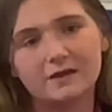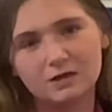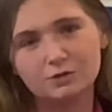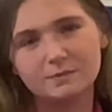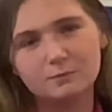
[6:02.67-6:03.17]

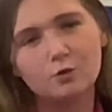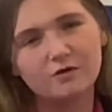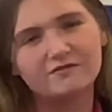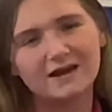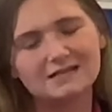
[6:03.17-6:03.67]
could be more
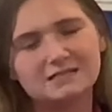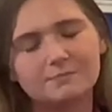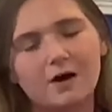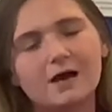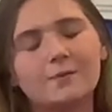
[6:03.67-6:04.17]
affected
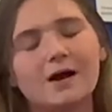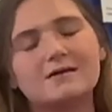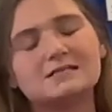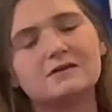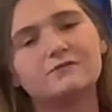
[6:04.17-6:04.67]
by it.
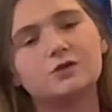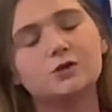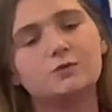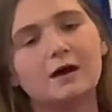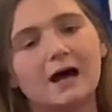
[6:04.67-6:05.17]
Whereas if you
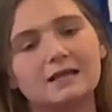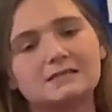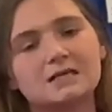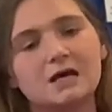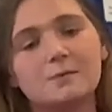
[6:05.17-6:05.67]
had
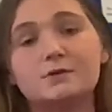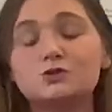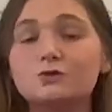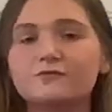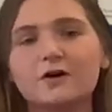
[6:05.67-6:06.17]
been doing
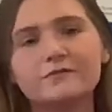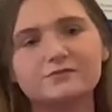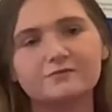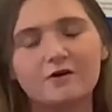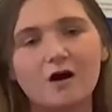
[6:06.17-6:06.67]
the 5 to
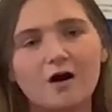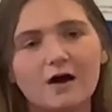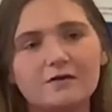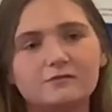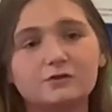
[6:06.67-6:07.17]

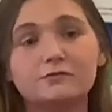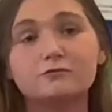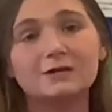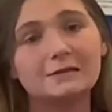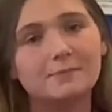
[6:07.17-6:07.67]
5 and you've
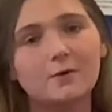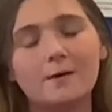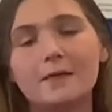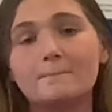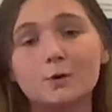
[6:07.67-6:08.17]
really built up
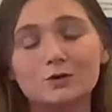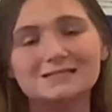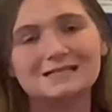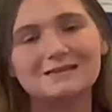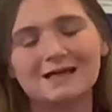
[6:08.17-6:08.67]
that
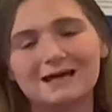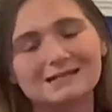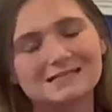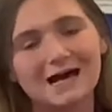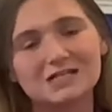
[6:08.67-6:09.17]
bonding, that
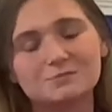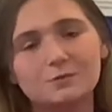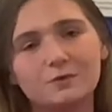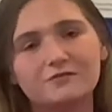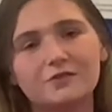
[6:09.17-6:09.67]
attachment
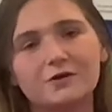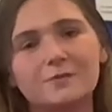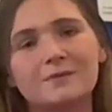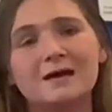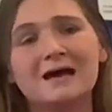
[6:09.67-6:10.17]
with them,
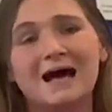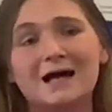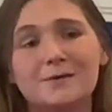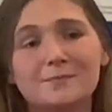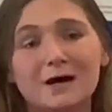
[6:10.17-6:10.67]

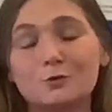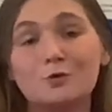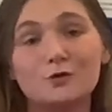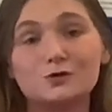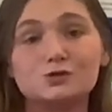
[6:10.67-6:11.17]
and all
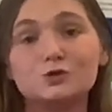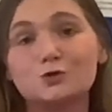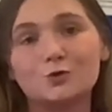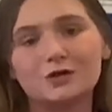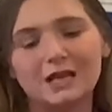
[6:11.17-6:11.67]
those neural
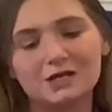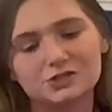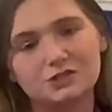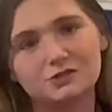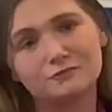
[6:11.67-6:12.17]

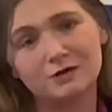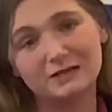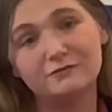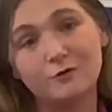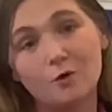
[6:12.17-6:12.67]
connections have really
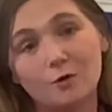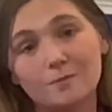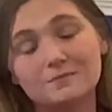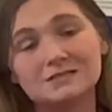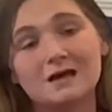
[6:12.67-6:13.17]

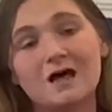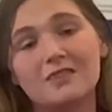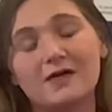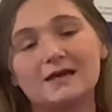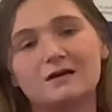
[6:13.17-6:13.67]
formed,
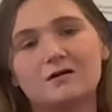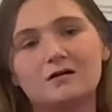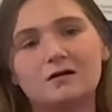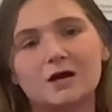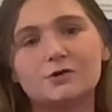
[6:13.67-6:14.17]
they
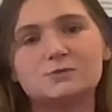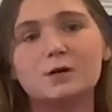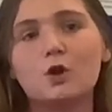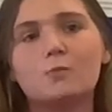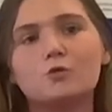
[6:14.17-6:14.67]
are going to be a
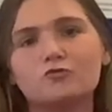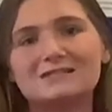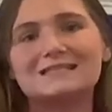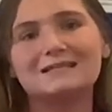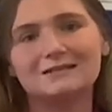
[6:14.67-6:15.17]
lot more
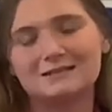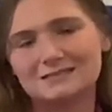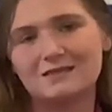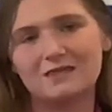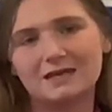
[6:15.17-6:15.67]
resilient to
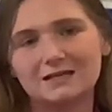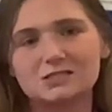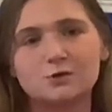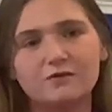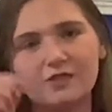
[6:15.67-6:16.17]
things.
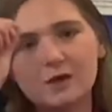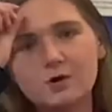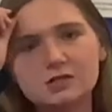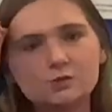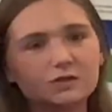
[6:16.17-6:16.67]
So if they were
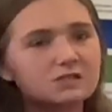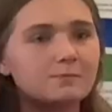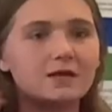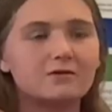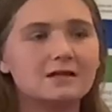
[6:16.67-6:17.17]
to
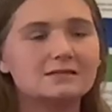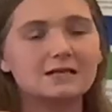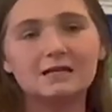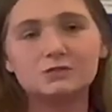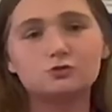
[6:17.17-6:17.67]
experience a
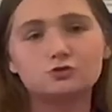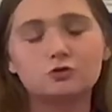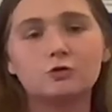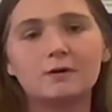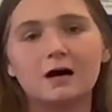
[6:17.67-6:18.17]
little
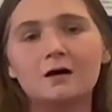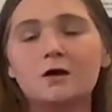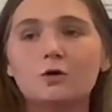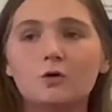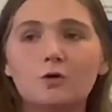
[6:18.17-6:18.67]
trauma
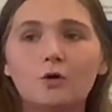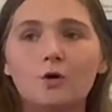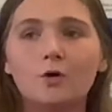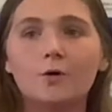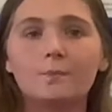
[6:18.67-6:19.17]
or
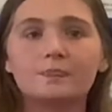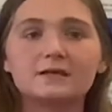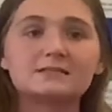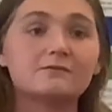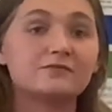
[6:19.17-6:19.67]

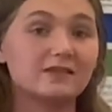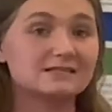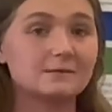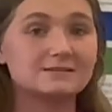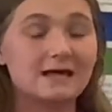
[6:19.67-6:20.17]
something that's
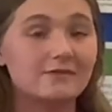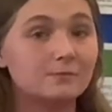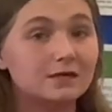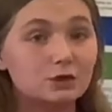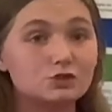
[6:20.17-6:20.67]
upset them,
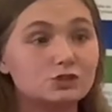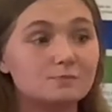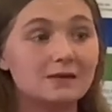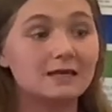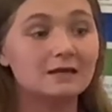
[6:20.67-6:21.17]
it could just
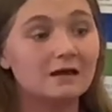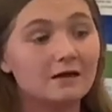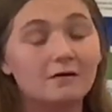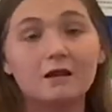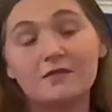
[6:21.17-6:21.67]
be
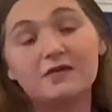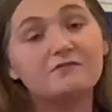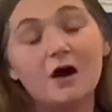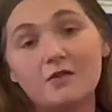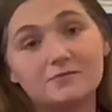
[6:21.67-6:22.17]
like they've
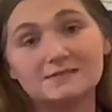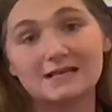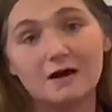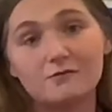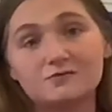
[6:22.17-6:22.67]
hurt
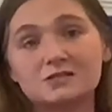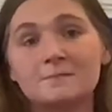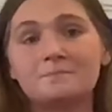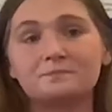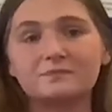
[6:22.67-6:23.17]
themselves,
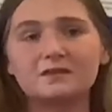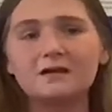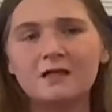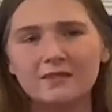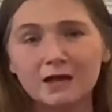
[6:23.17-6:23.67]

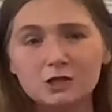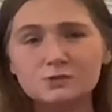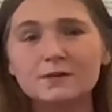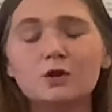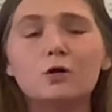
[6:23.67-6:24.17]
they're going to be
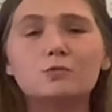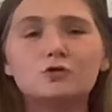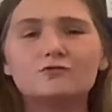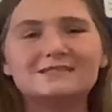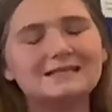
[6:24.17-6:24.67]
a lot more
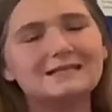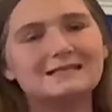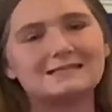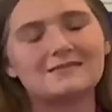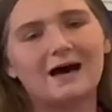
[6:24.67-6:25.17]
resilient
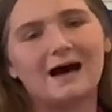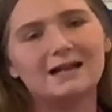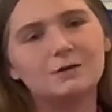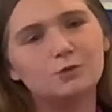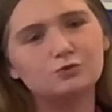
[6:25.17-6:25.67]
to that, and
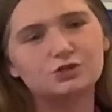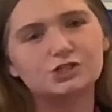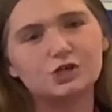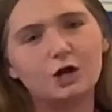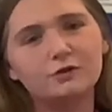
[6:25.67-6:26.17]
it will just
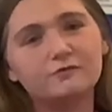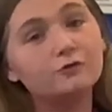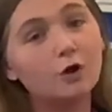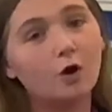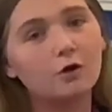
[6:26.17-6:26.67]
kind of
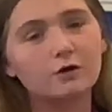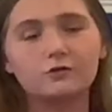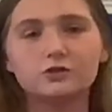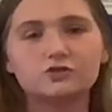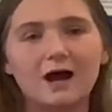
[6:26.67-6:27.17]
knock the
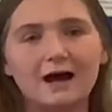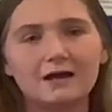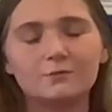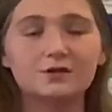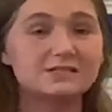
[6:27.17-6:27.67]
track,
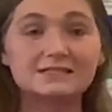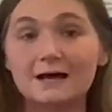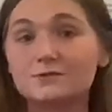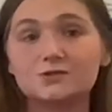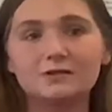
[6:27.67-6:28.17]
which is
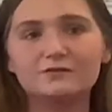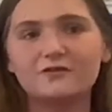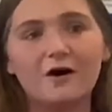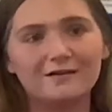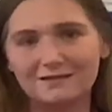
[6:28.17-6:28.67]
absolutely
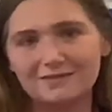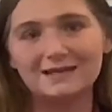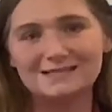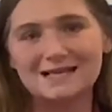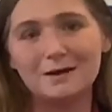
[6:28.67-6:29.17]
fine.
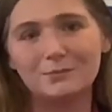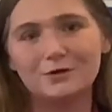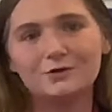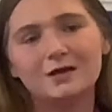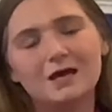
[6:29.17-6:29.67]
Things happen.
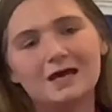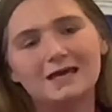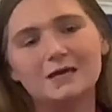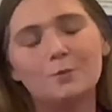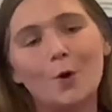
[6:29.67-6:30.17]

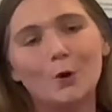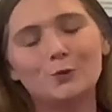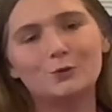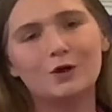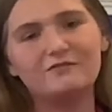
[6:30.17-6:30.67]
It won't
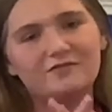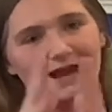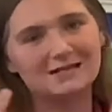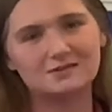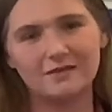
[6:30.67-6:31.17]

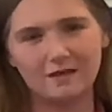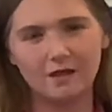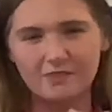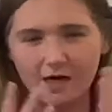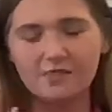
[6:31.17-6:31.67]
affect
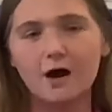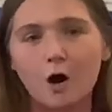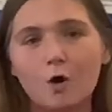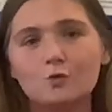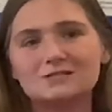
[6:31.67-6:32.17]
the
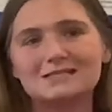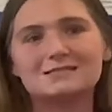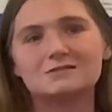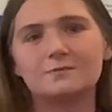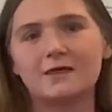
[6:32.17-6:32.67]
whole
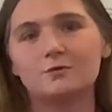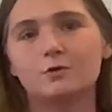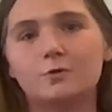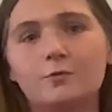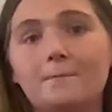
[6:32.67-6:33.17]
system. They
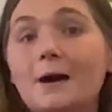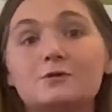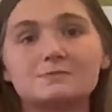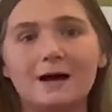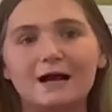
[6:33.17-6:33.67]
will bounce
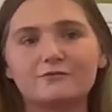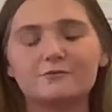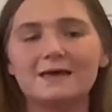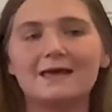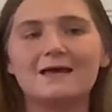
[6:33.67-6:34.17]
back from
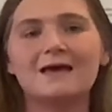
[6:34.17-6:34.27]
it.